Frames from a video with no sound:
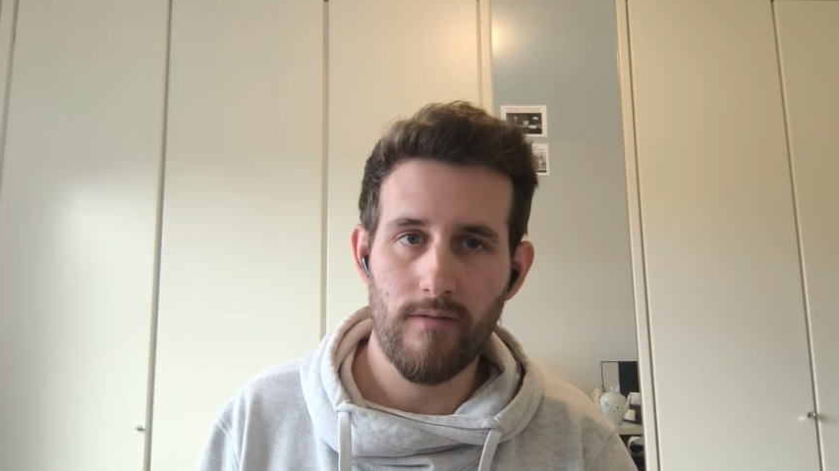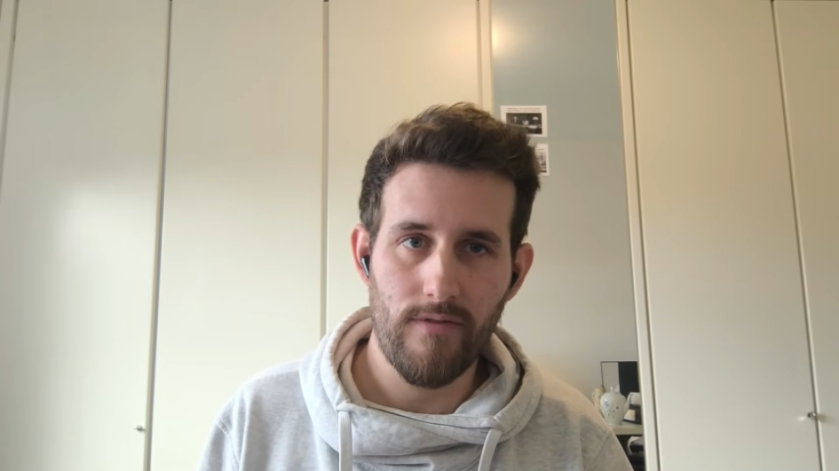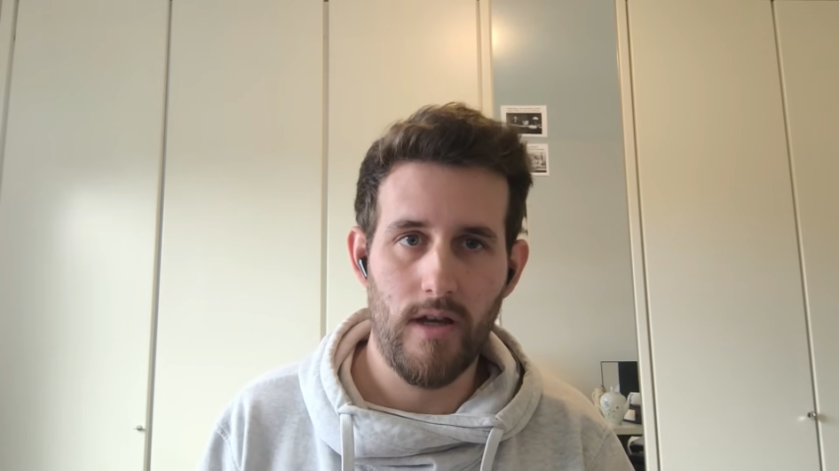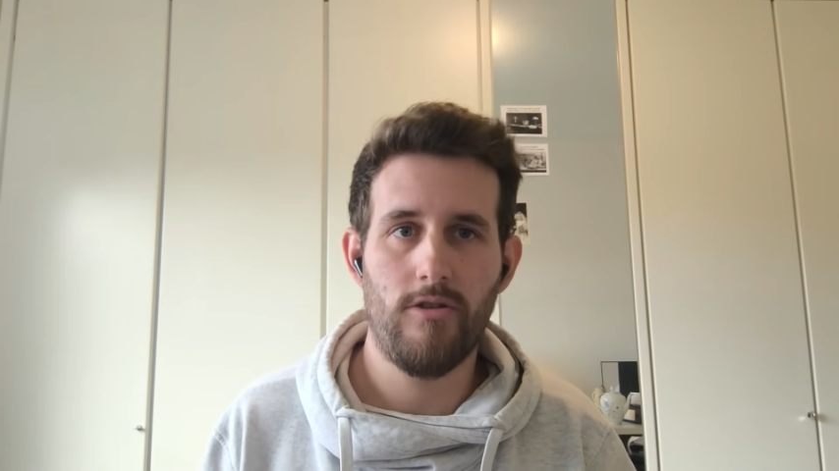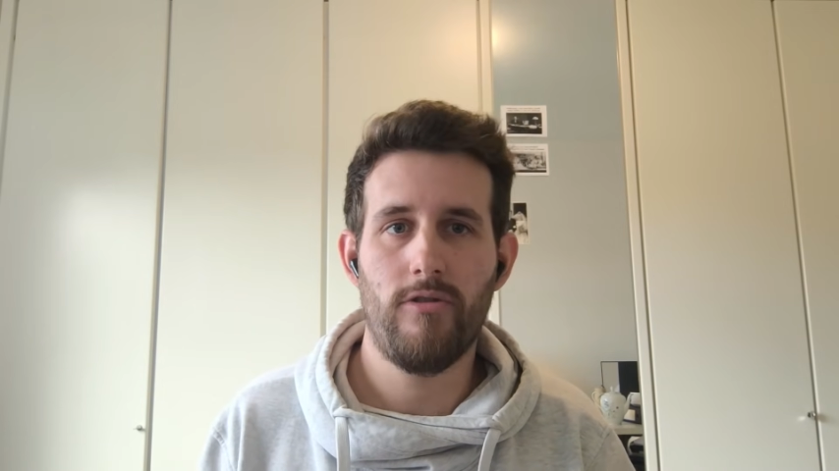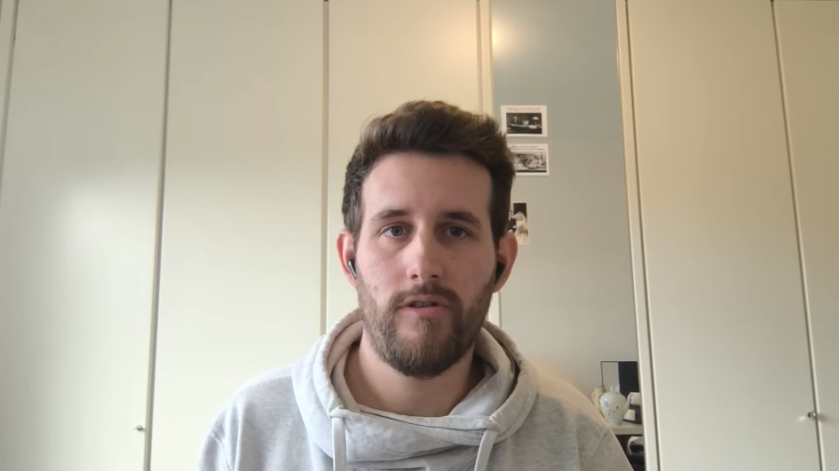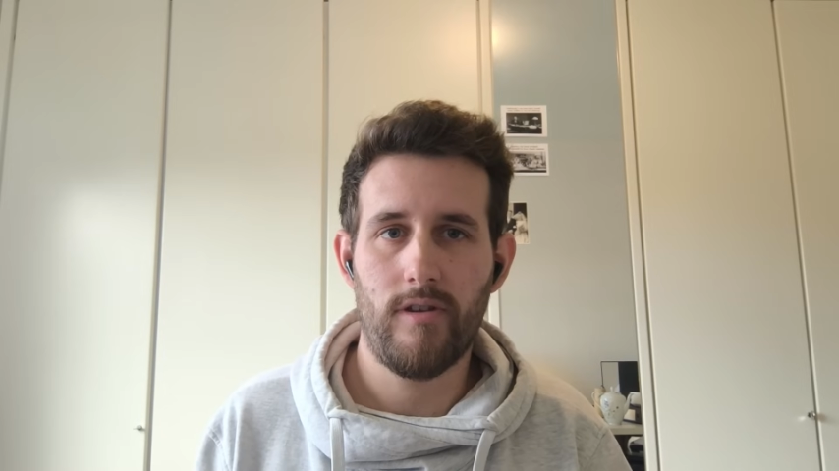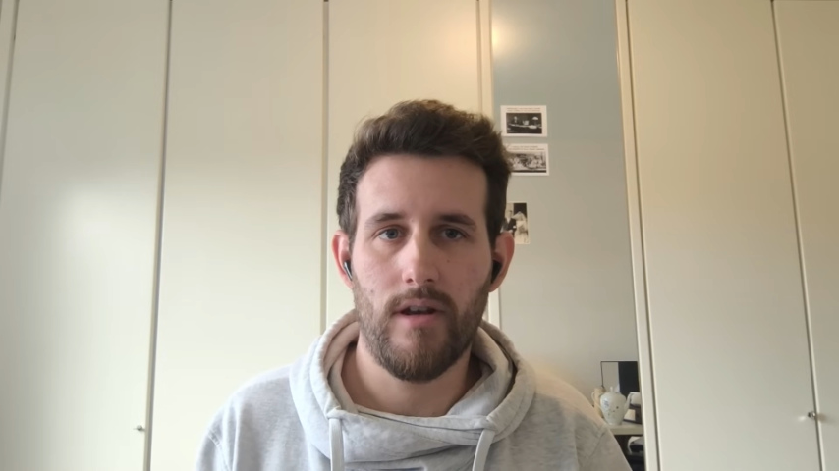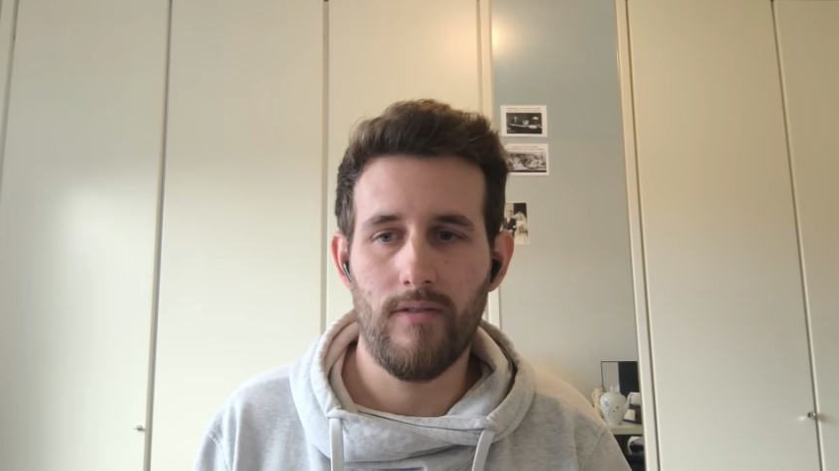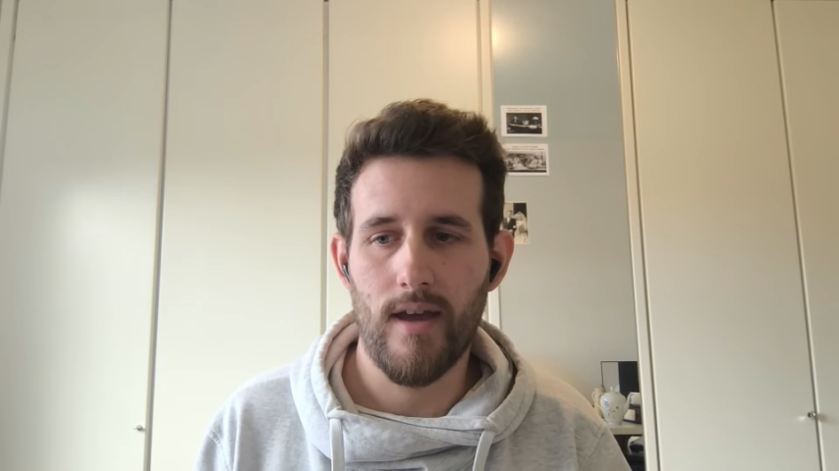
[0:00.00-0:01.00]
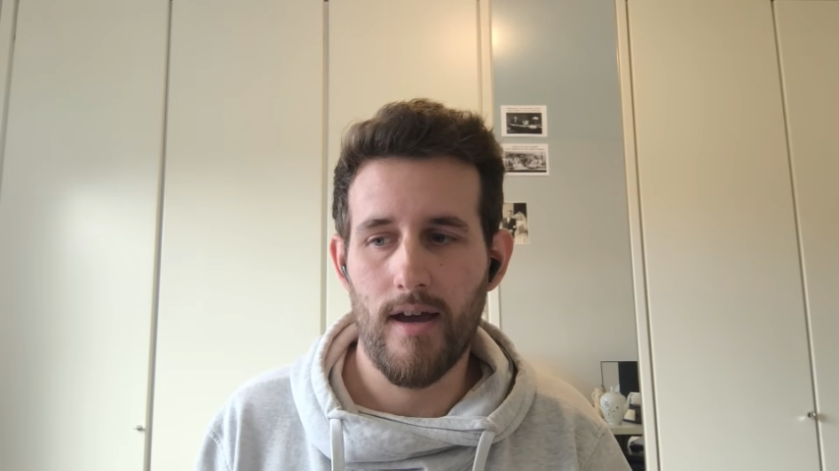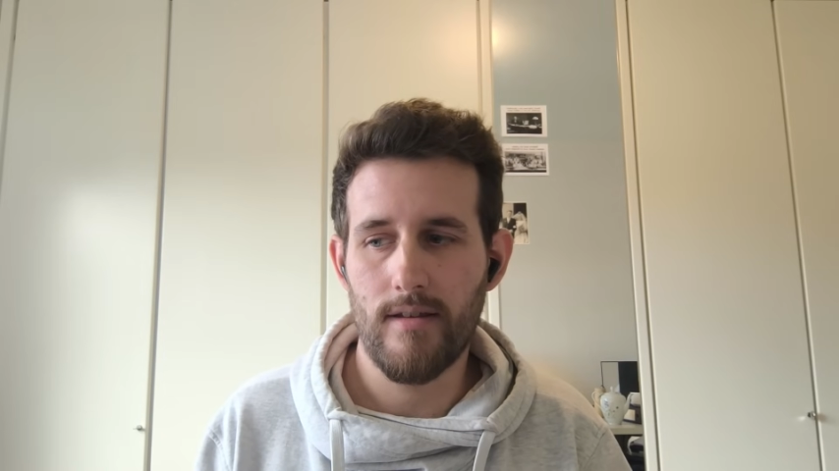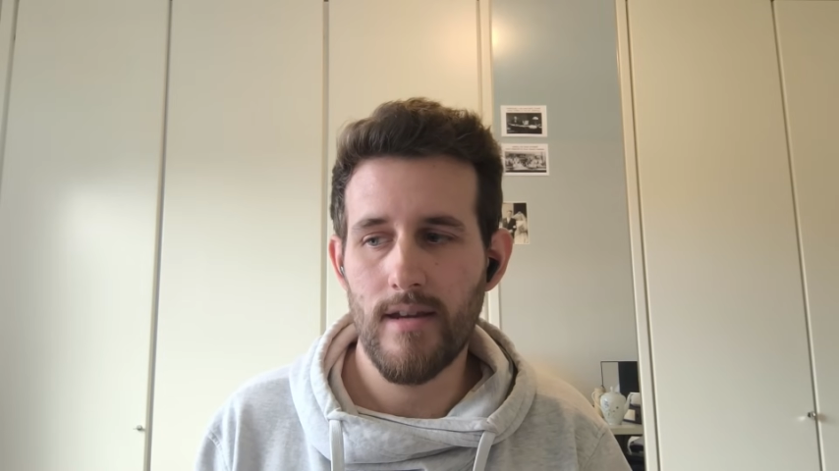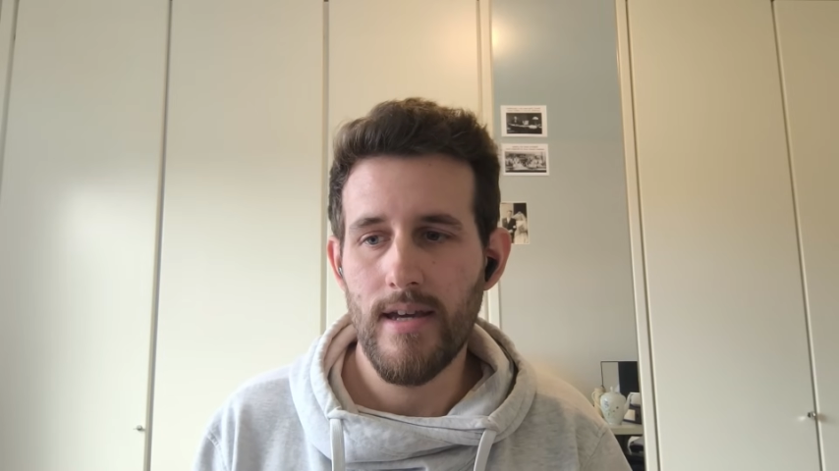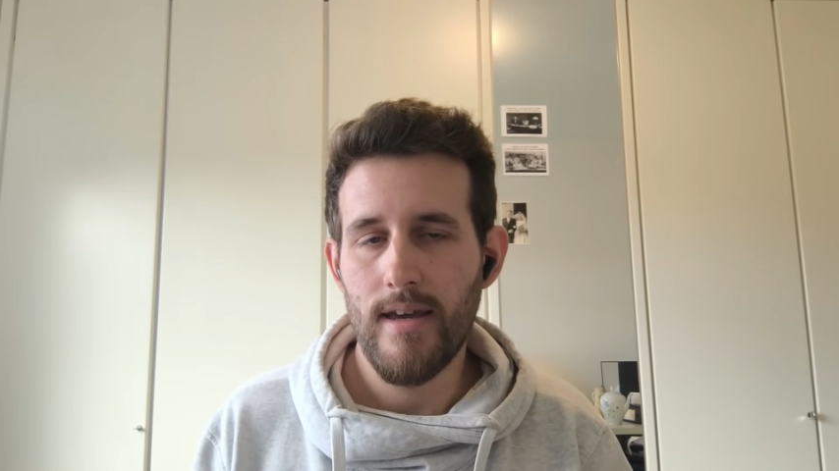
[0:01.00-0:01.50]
if you're interested in that,